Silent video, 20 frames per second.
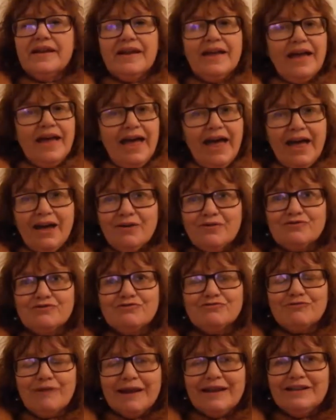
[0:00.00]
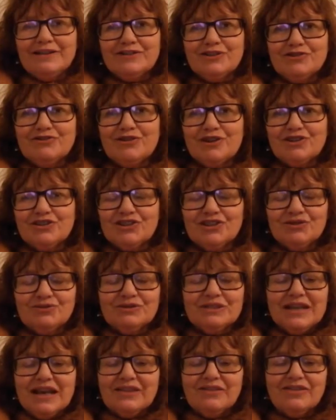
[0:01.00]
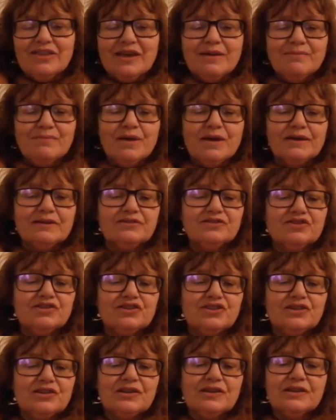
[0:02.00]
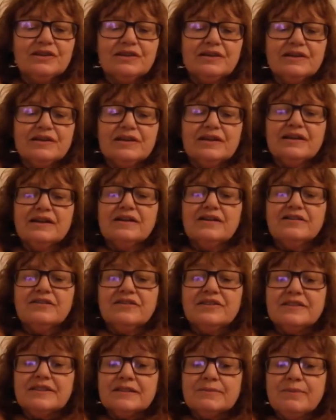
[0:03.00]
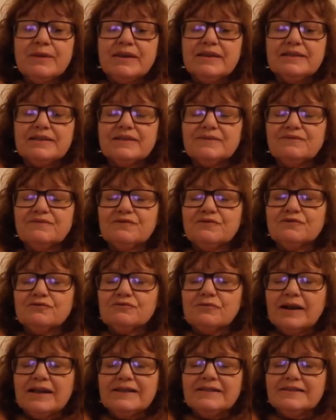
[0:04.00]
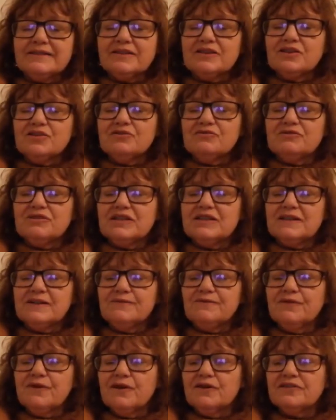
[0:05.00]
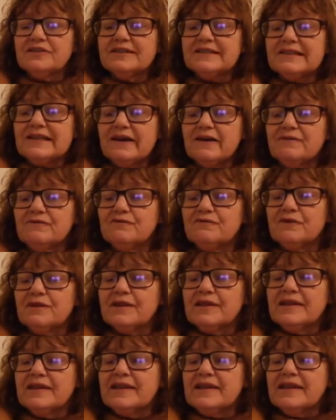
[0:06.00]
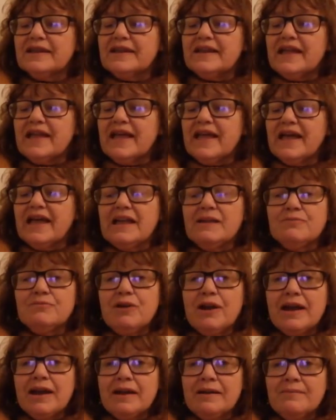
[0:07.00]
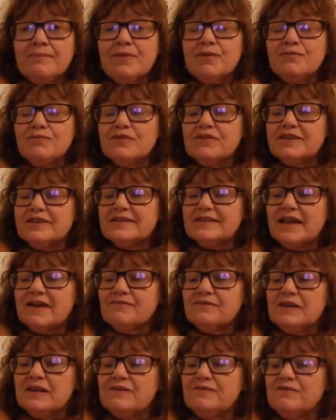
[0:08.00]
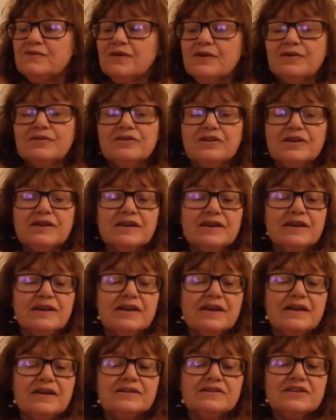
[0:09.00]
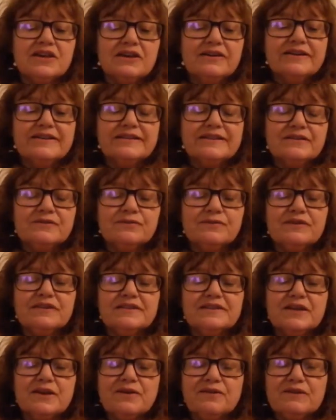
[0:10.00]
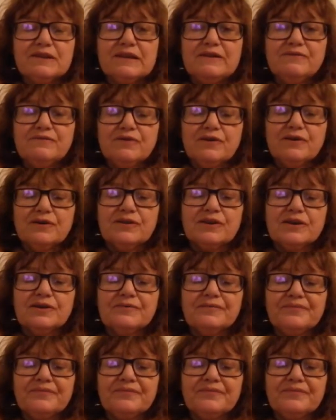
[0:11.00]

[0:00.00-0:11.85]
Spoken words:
How great to trust your dad that much. This speaks of great security in a father's love. Abraham with his heavenly father and Isaac with his earthly father.